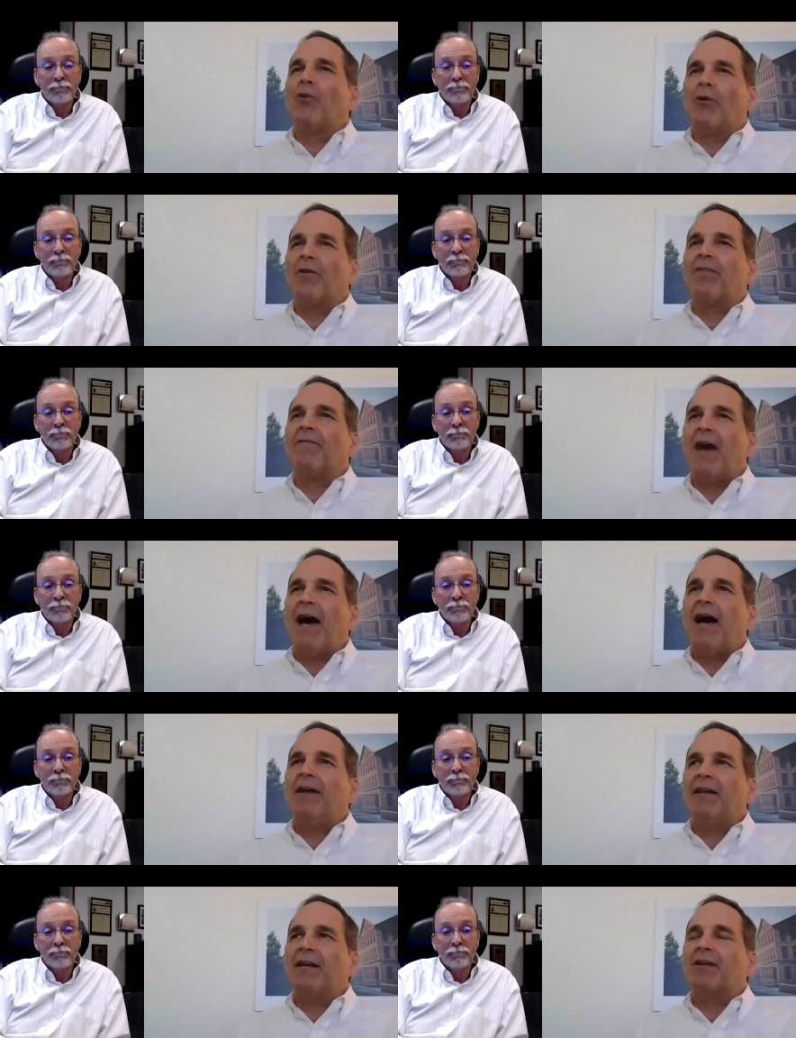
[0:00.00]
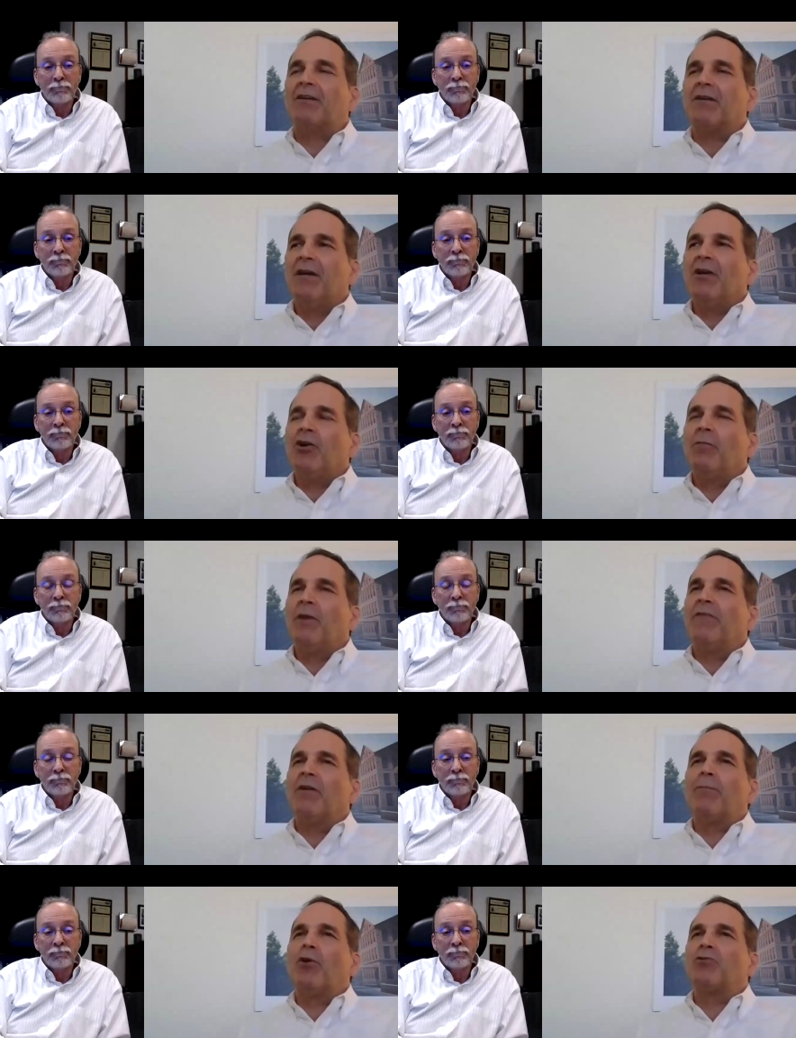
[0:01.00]
Speaker 1: north of that, and it could be
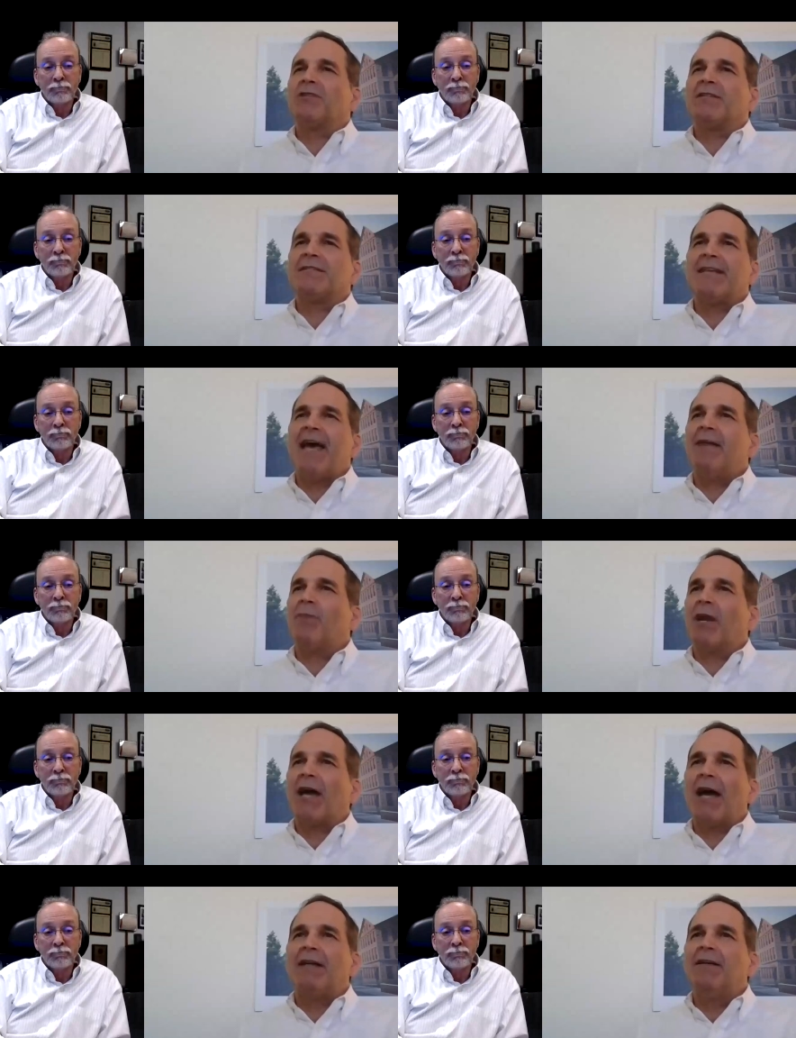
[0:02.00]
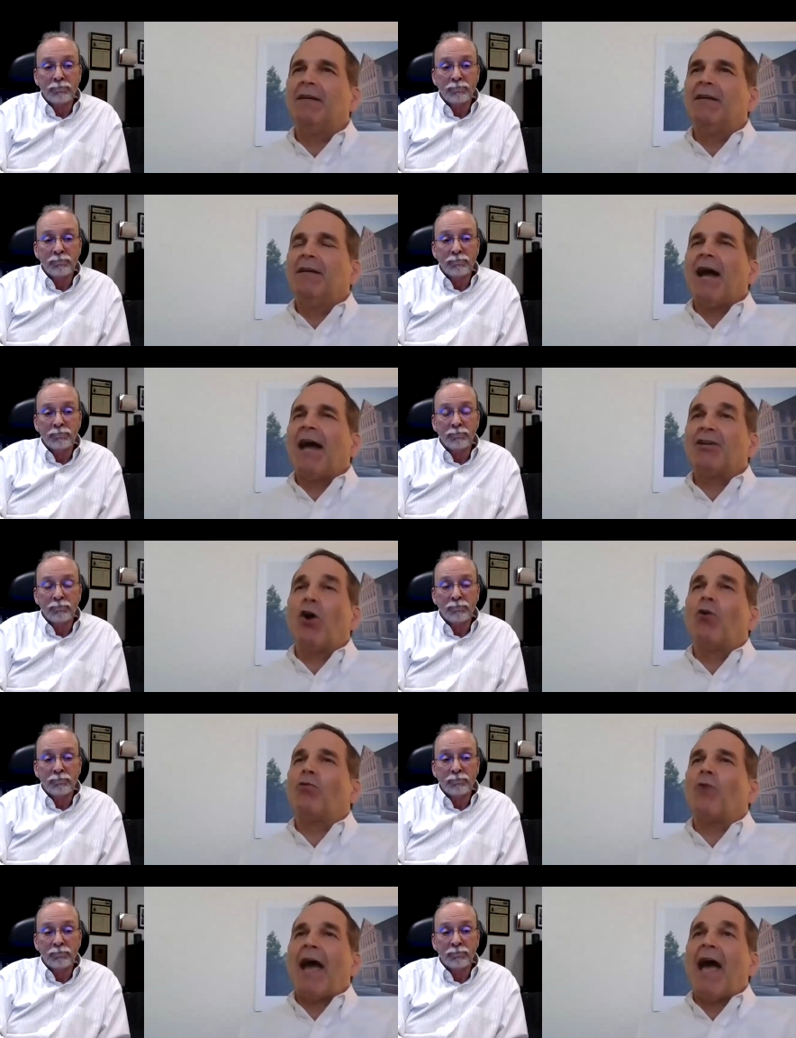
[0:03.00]
even approaching ten. But I I
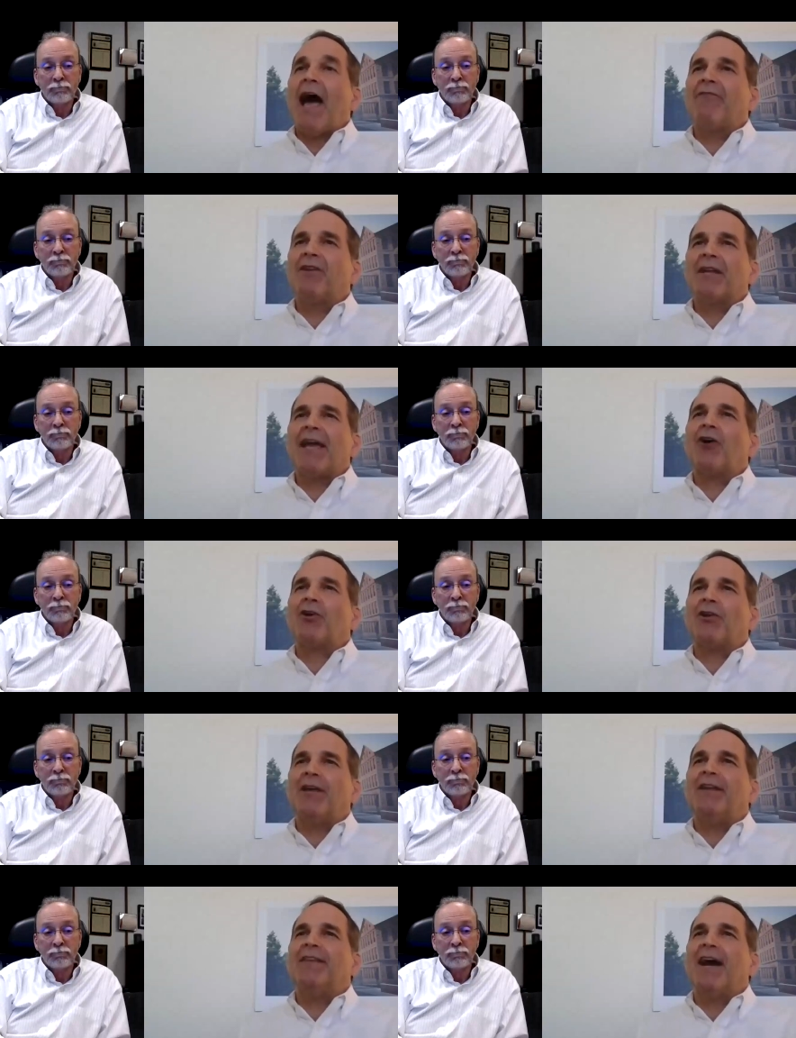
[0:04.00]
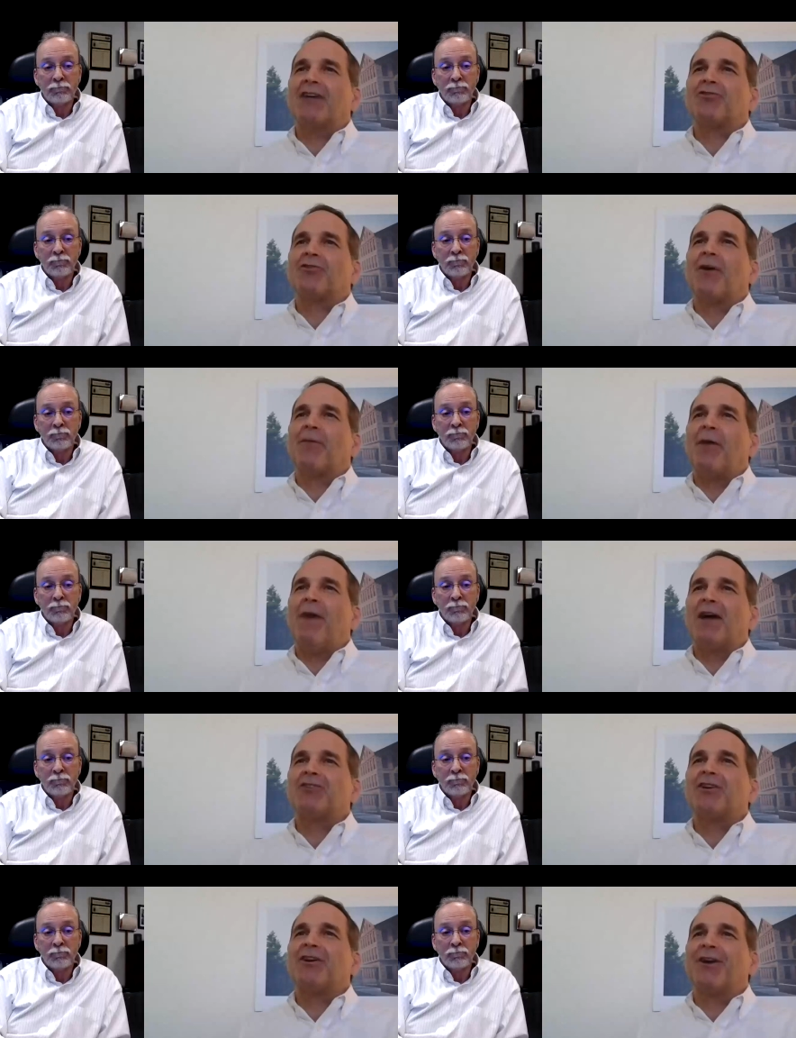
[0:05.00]
don't I haven't calculated the actual number. I'm
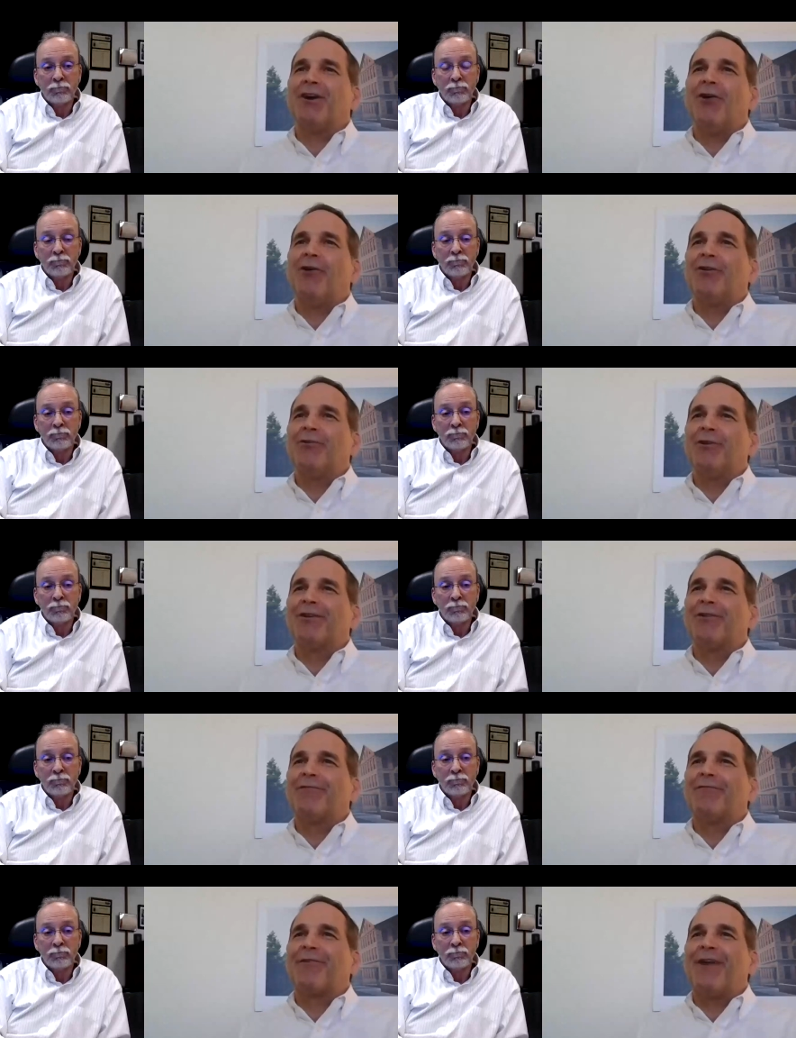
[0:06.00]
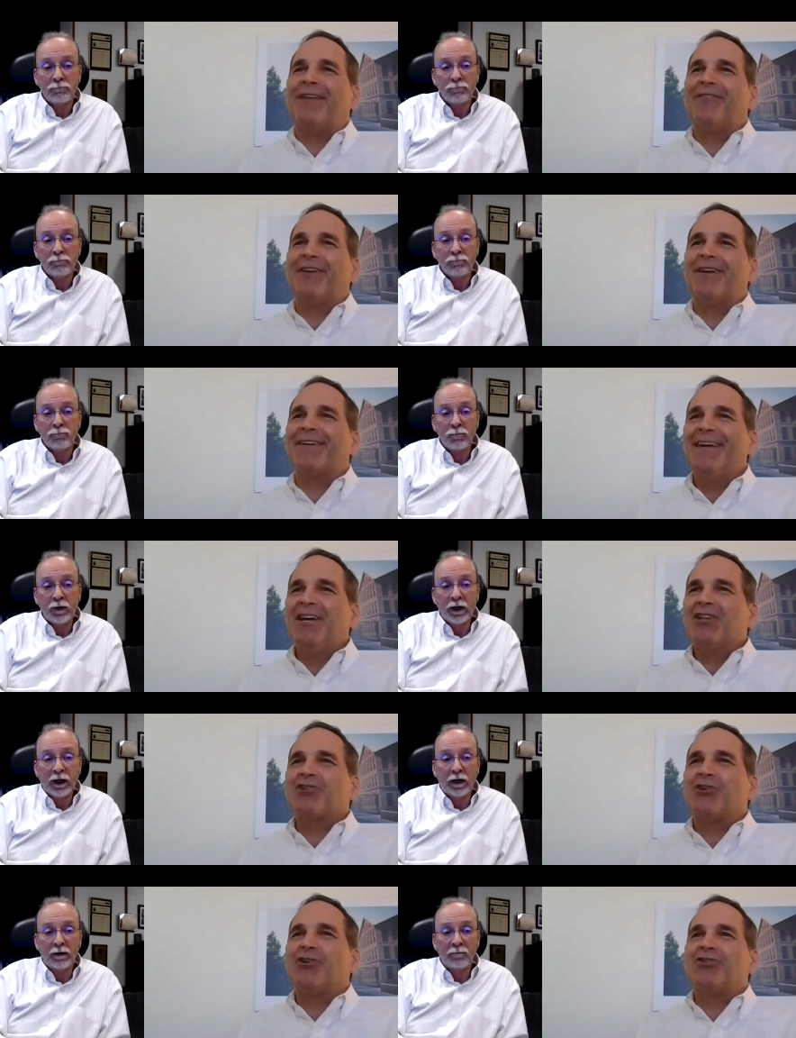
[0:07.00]
actually going to go and do a little forensic yeah.
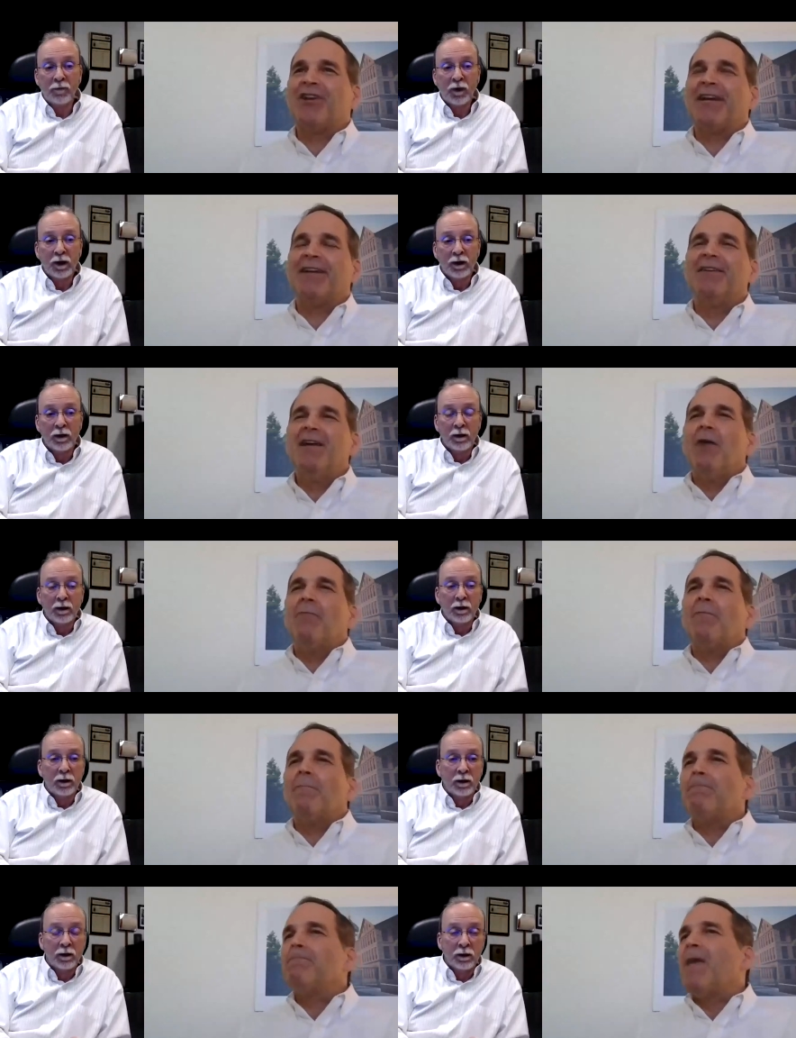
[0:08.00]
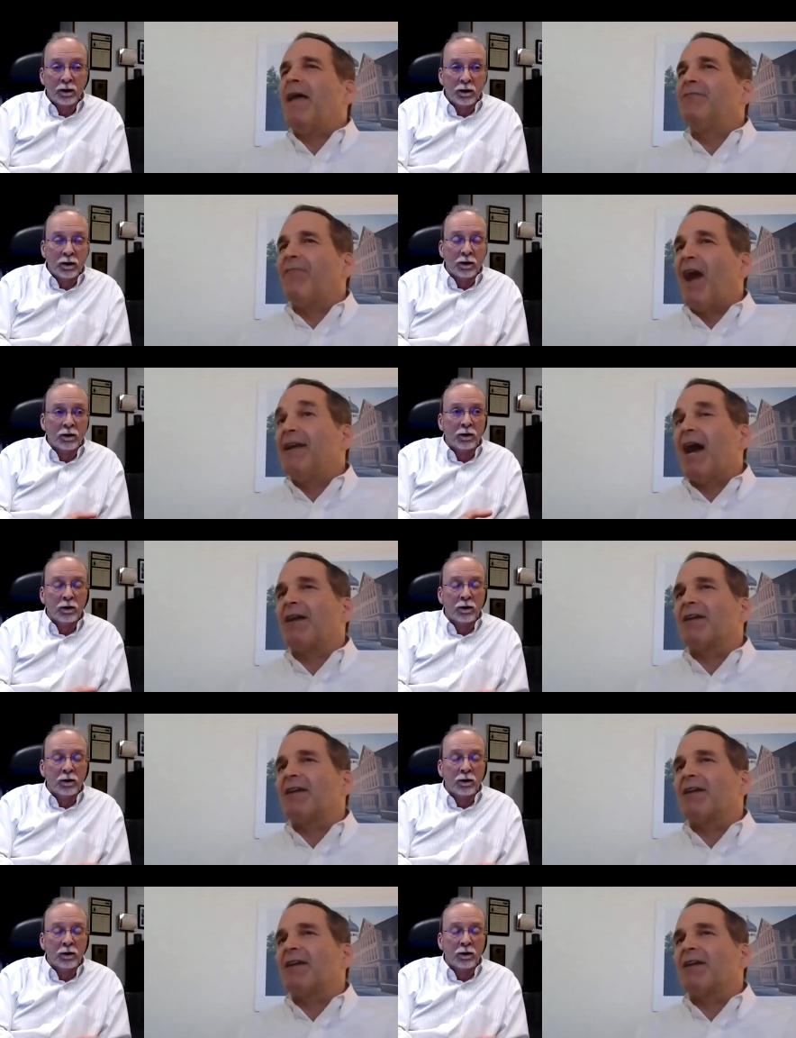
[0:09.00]
searching and and find